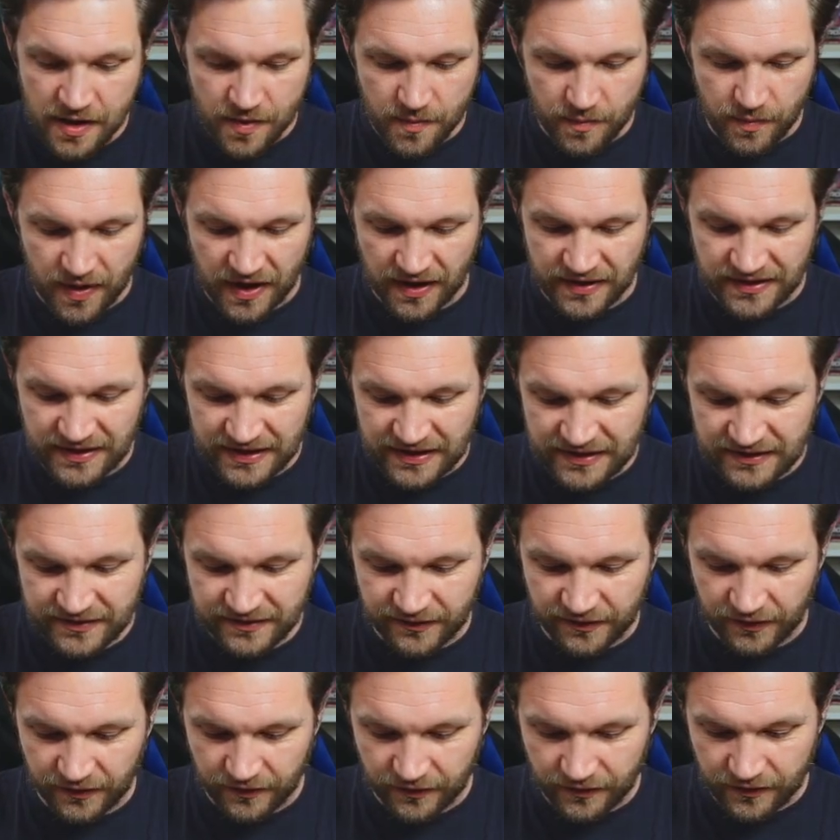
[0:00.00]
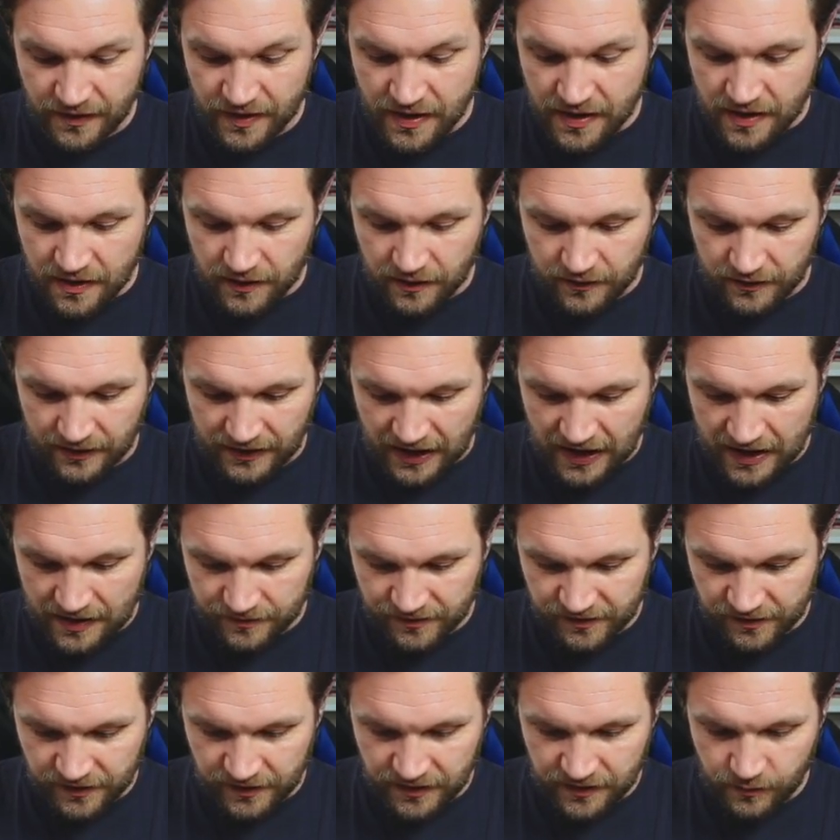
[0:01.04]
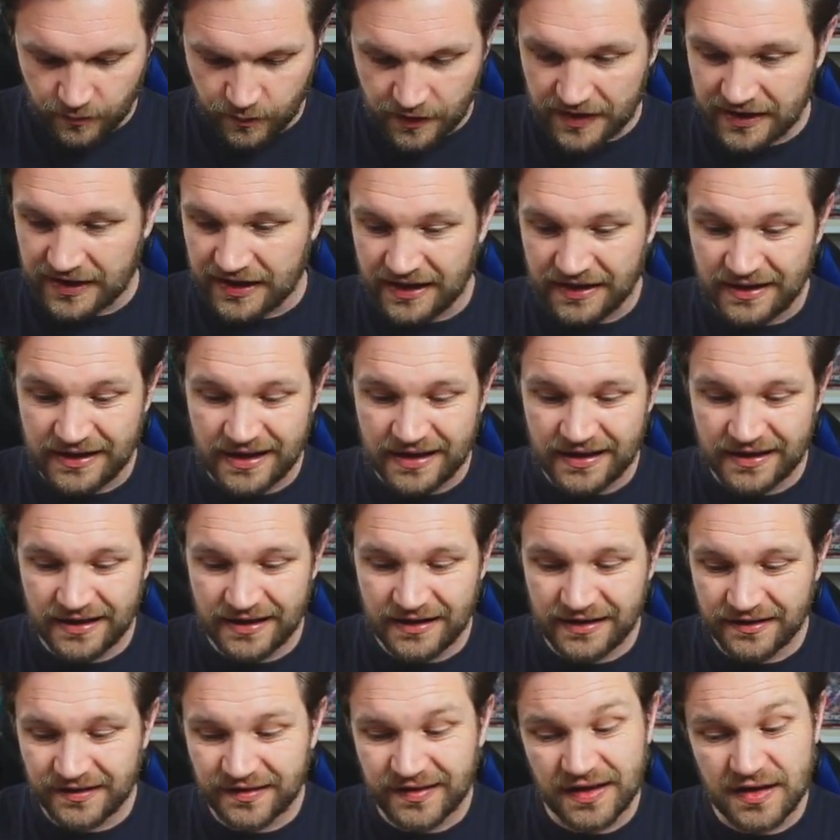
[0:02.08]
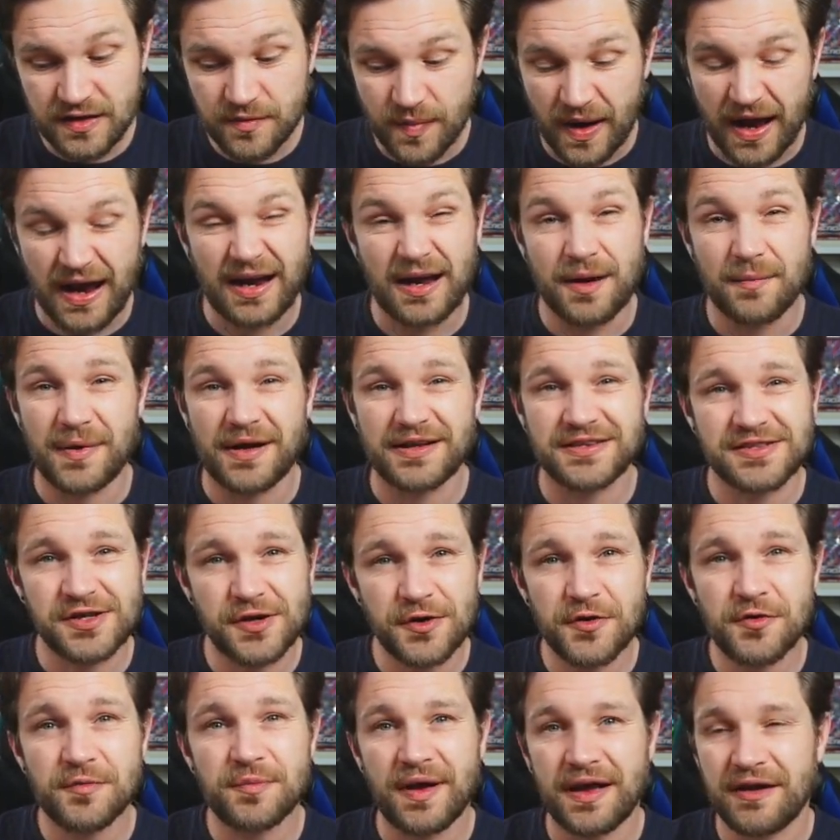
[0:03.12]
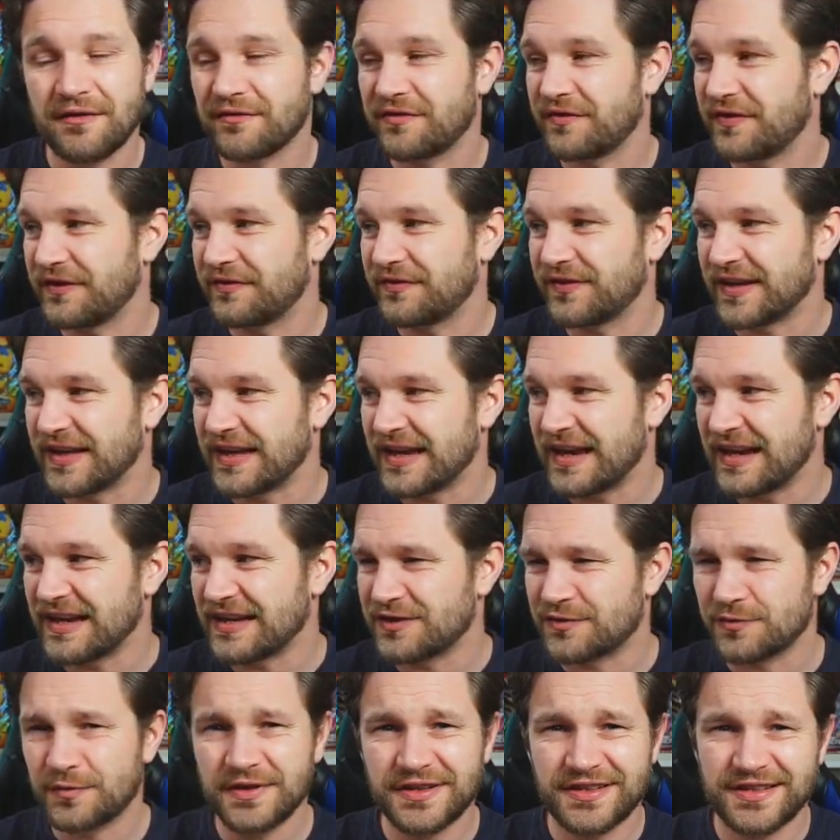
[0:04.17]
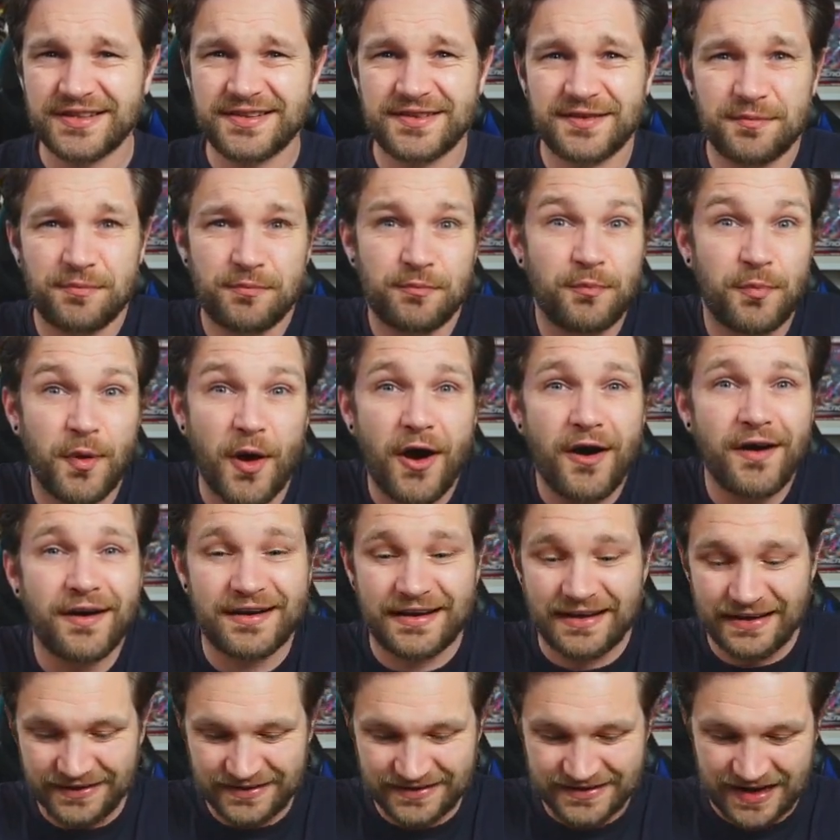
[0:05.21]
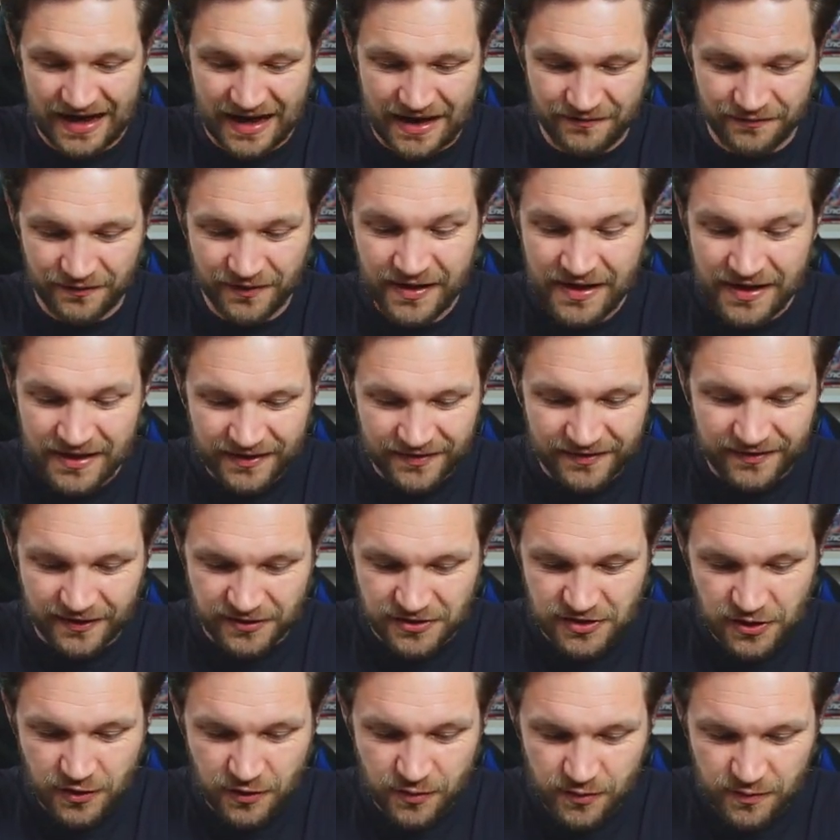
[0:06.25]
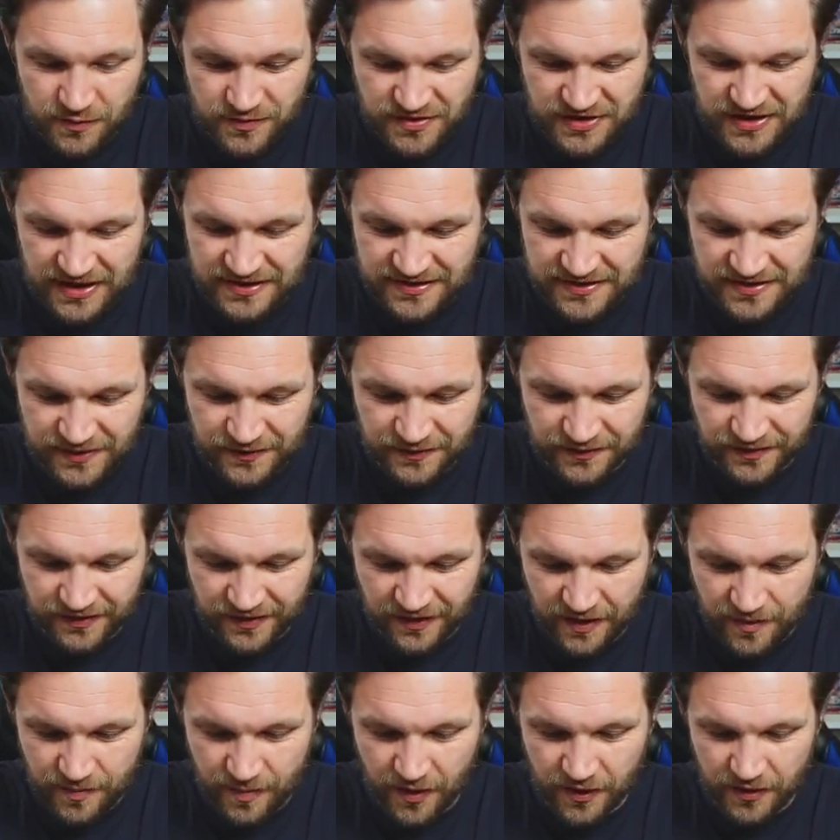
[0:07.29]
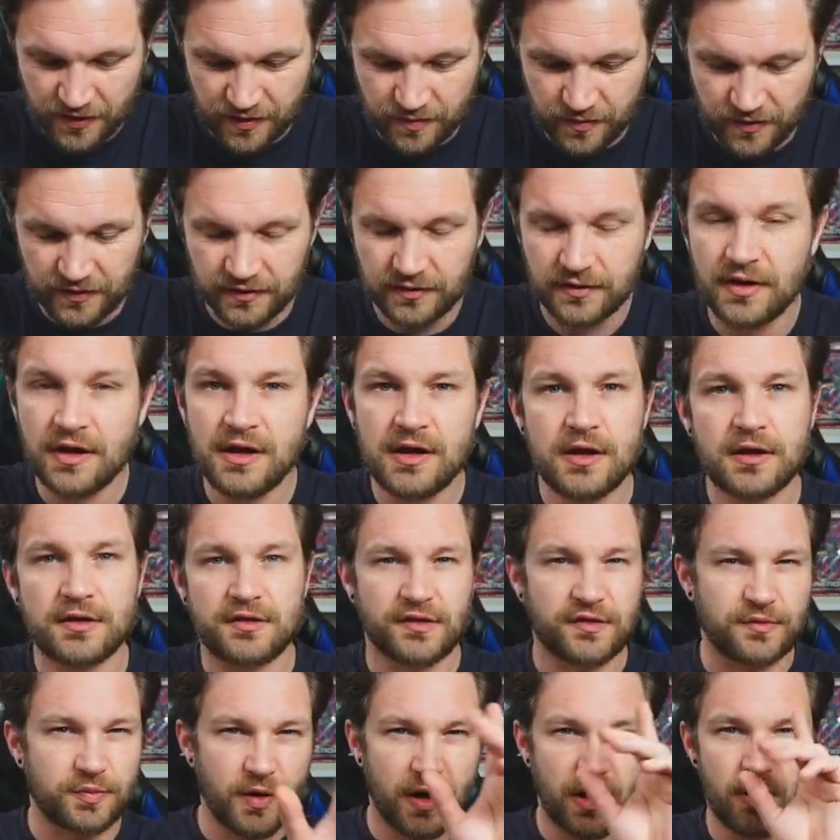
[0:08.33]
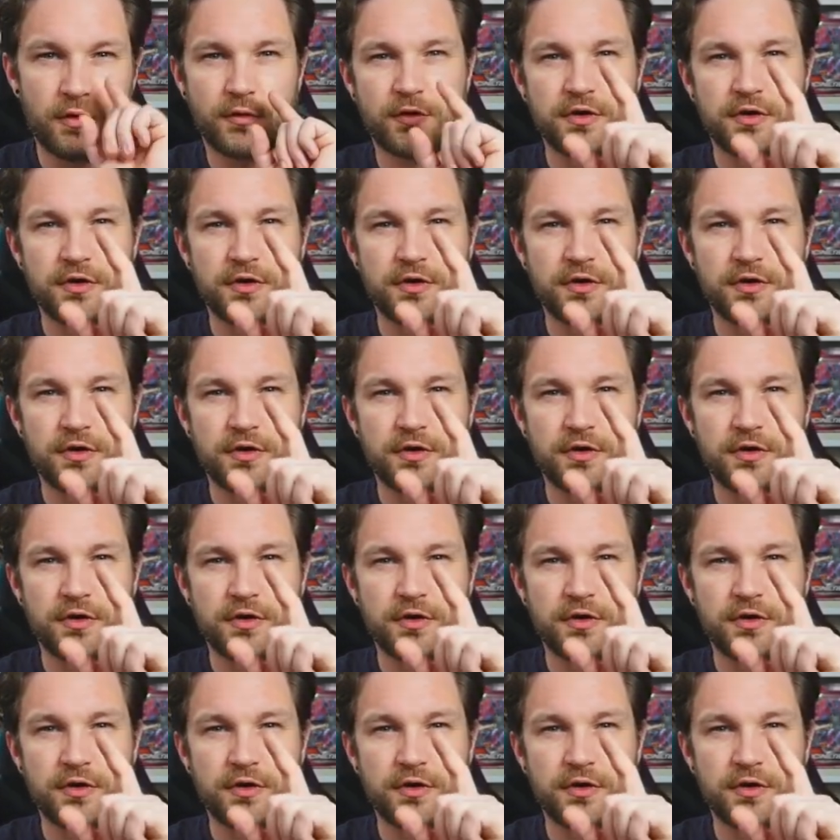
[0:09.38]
But these 2 look absolutely wicked, and they're going to set you back about £2.50 each, which is a bargain to have such a cool Gen 2 starter Pokemon, despite all